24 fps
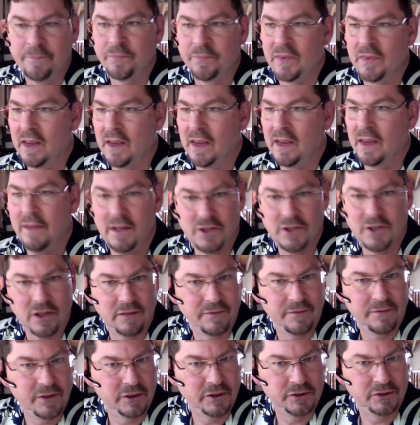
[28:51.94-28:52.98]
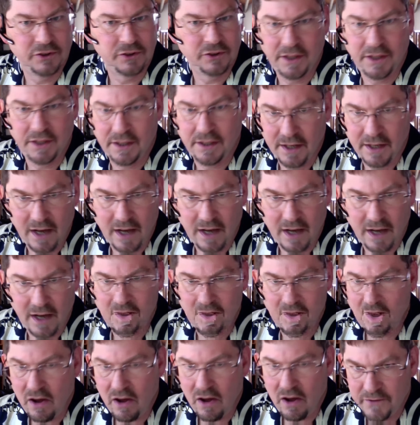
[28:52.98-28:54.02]
And these are the folks who need to get out of the
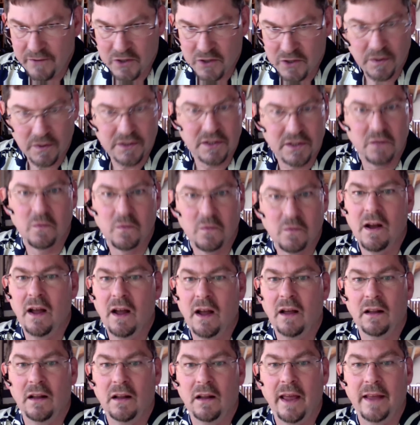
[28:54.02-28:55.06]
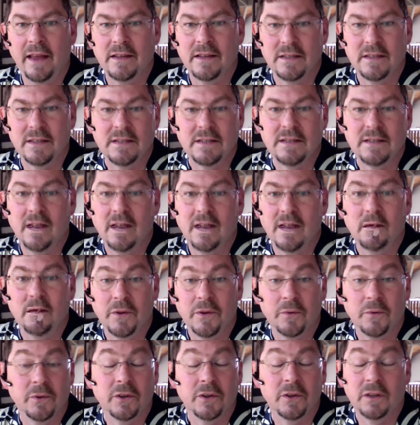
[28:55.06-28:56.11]
office once in a while and sit down with
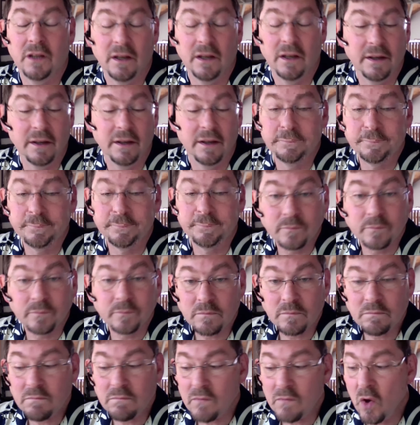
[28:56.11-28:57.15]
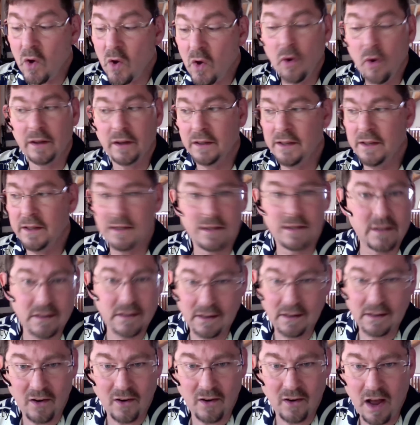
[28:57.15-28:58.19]
a real client, or at least,
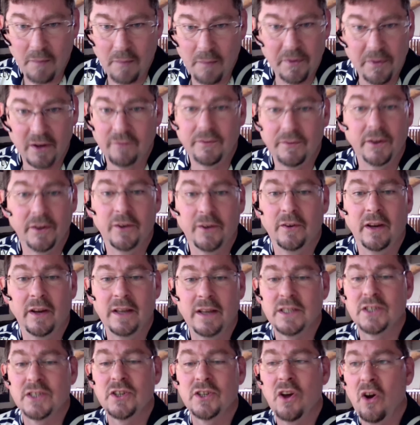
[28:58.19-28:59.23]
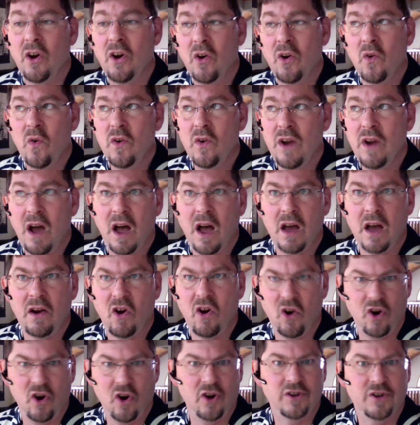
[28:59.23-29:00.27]
hop on a phone. It's so not
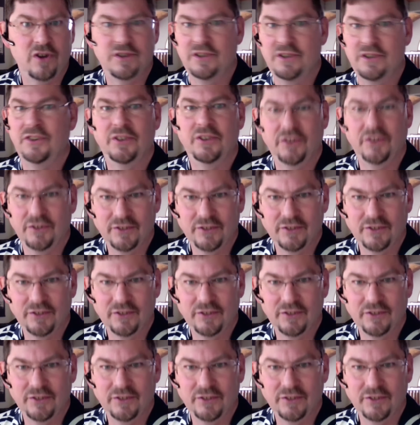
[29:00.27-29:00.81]
hard to do.